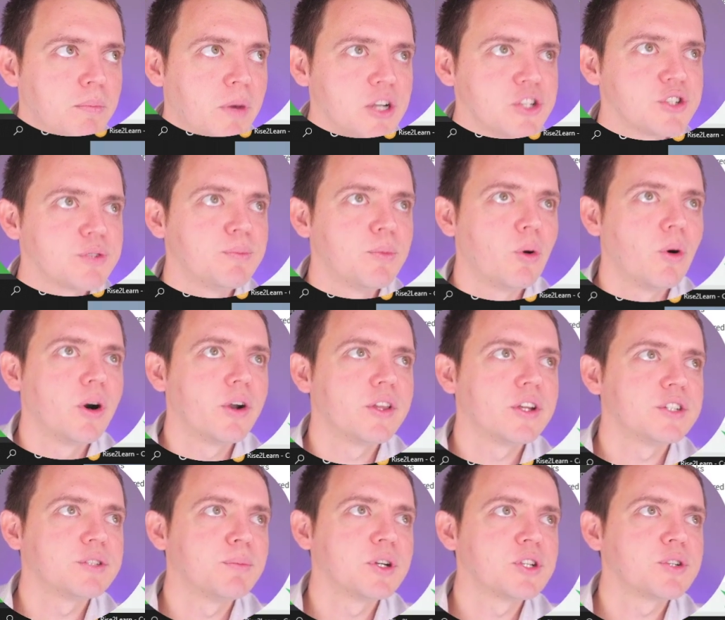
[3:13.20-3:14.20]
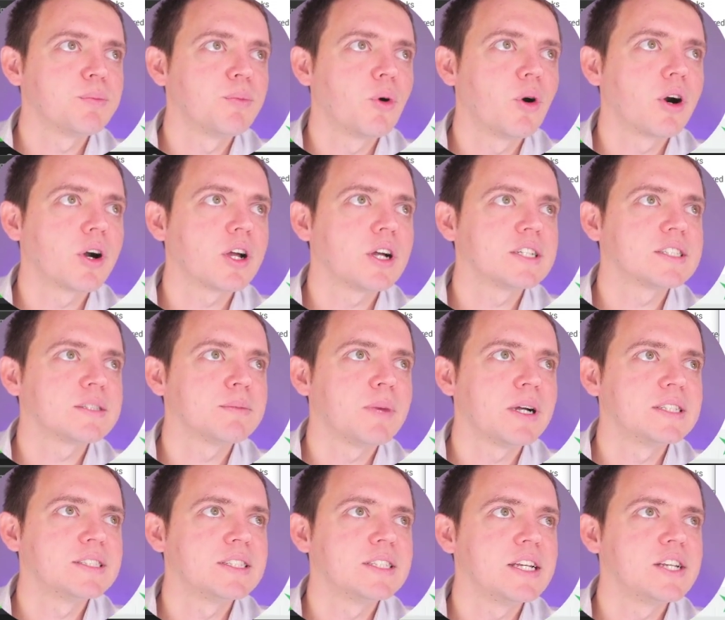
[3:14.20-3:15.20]
much more. There's much more
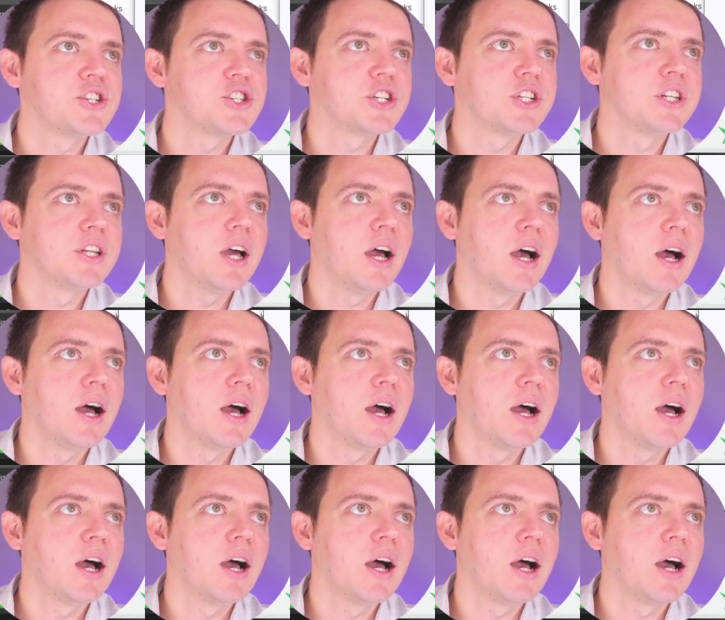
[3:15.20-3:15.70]
customization